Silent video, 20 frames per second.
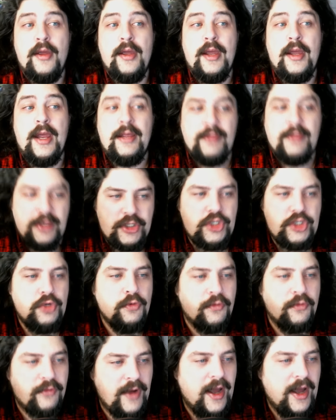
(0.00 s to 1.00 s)
unless you
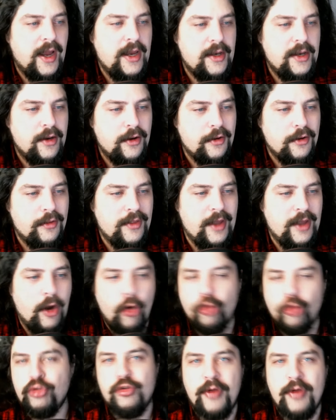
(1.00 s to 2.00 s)
find the
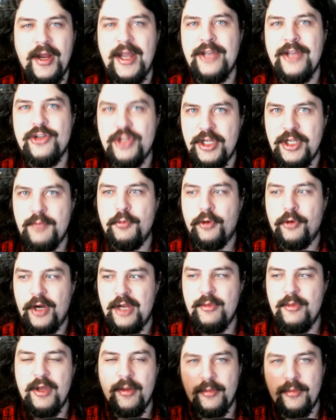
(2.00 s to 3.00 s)
Ultra HD
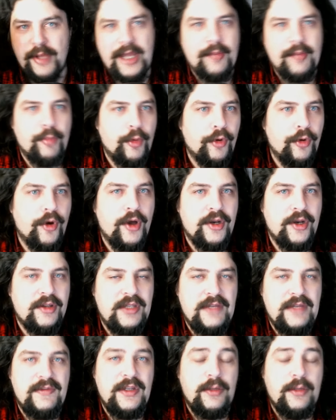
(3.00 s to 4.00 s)
Premium label on a
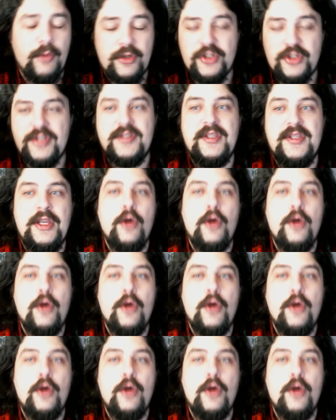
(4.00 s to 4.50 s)
TV, which is the